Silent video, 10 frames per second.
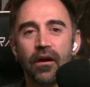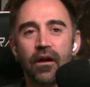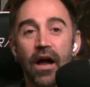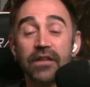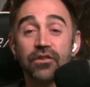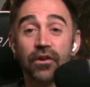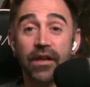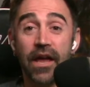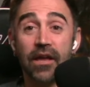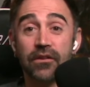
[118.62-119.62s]
I took it
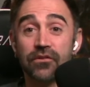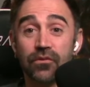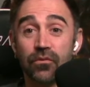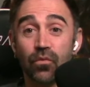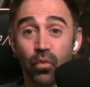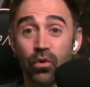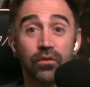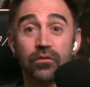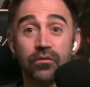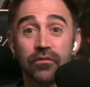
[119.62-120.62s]
as rural